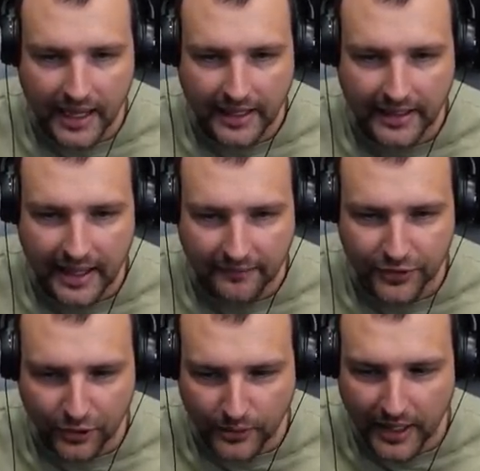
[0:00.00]
I have
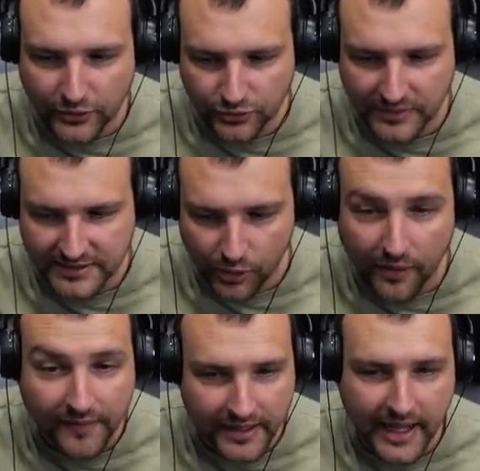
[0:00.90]
no doubts
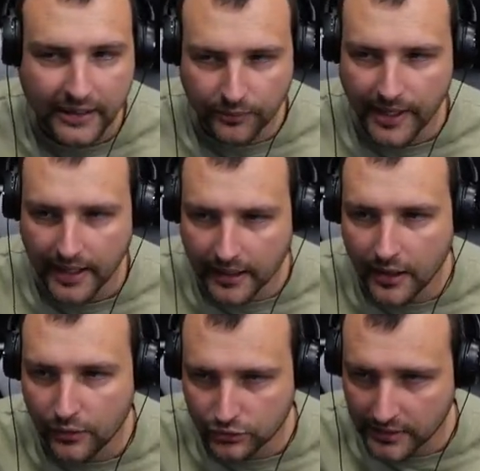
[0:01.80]
whatsoever that we are
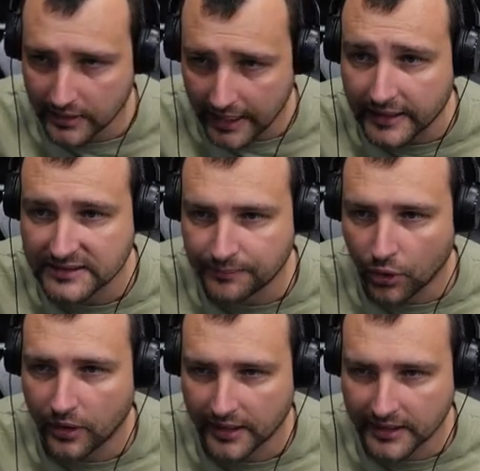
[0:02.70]
going to
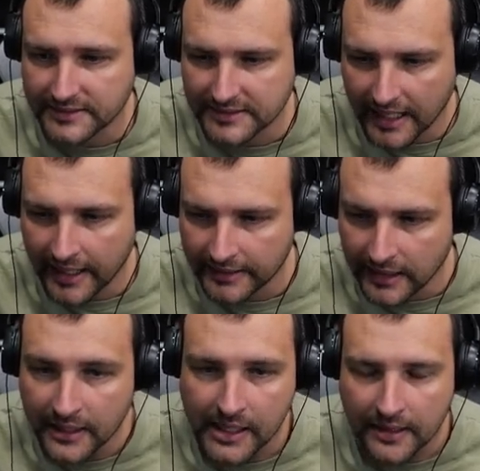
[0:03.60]
explore this
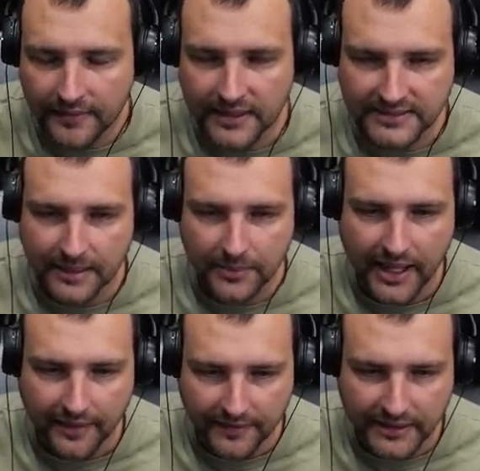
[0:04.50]
side with some
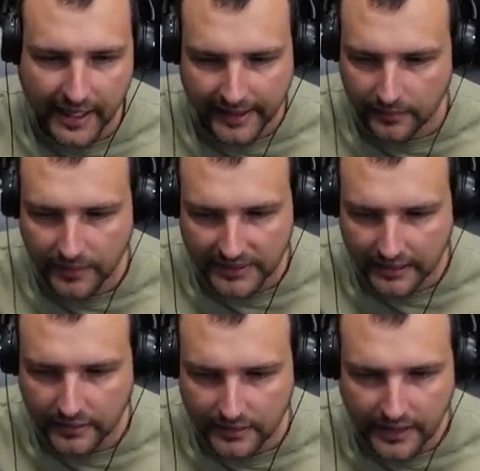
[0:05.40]
heavy tank. But
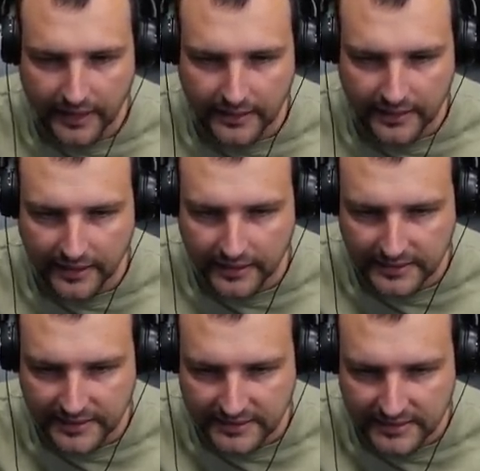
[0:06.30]
I don't really think
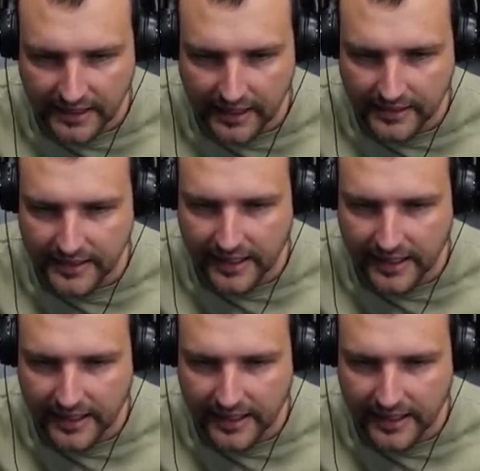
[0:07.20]
this is the